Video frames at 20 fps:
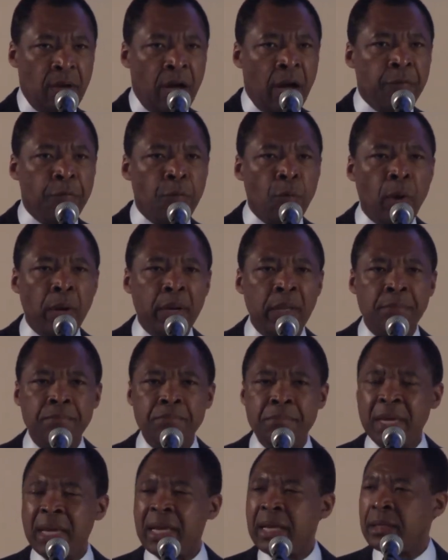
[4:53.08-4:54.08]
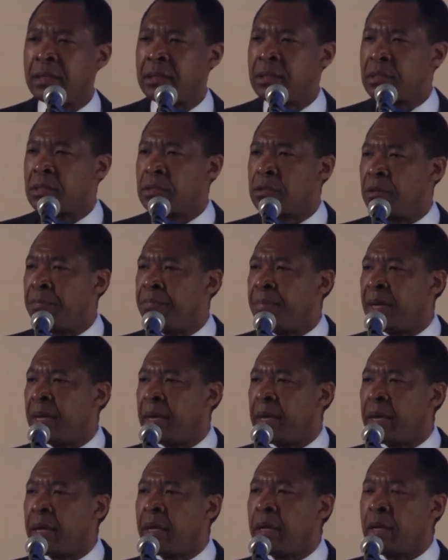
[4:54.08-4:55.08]
of what it means to
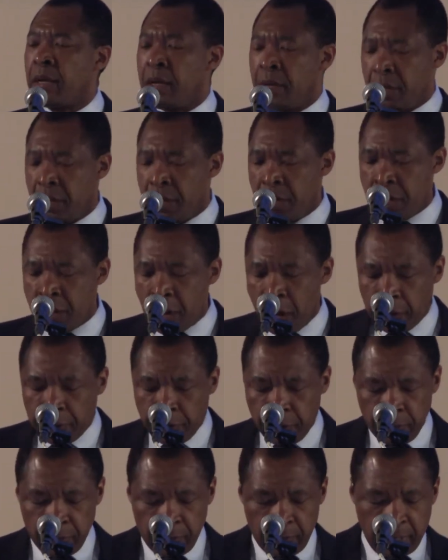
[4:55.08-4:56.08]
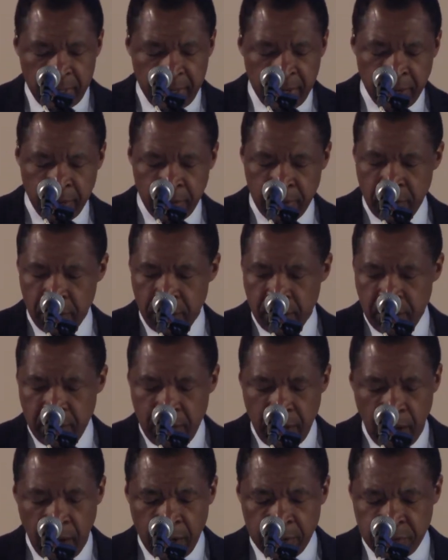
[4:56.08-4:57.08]
be not only
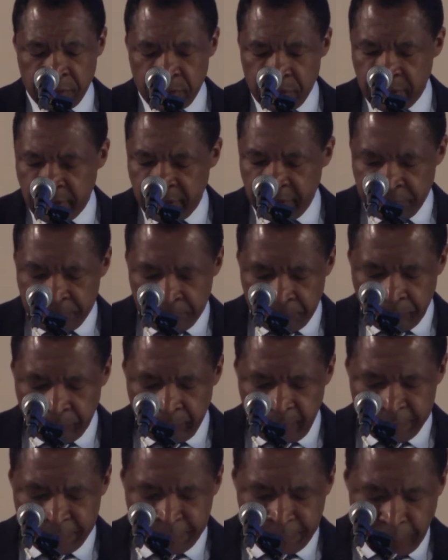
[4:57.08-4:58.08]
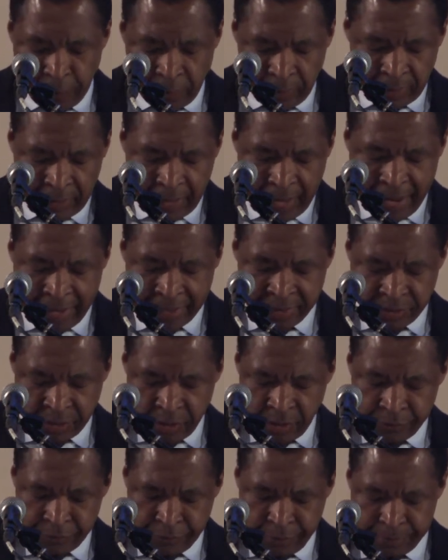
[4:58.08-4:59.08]
on the front lines
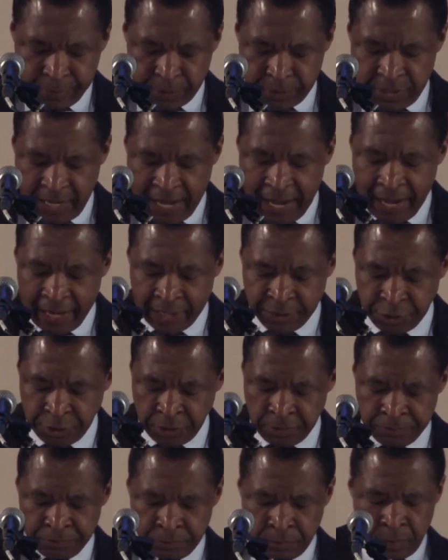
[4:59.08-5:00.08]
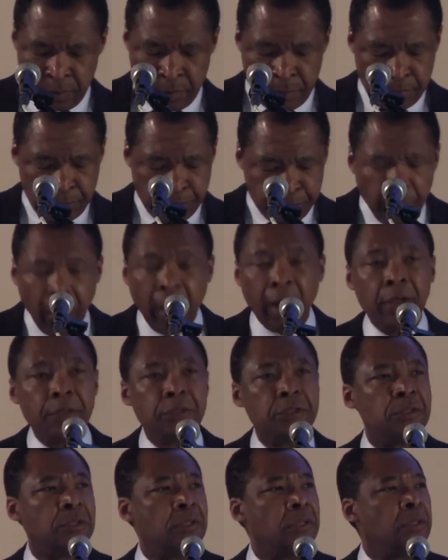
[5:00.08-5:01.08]
of reportage,
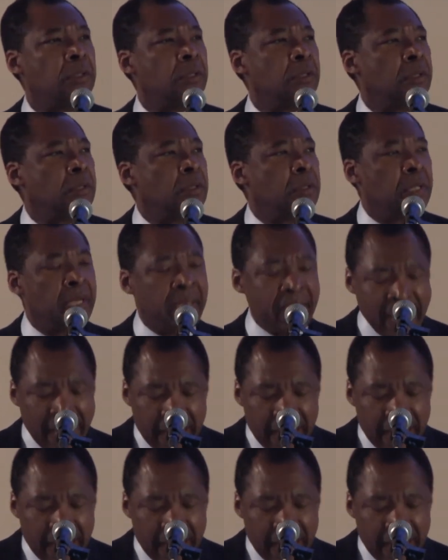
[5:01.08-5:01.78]
but the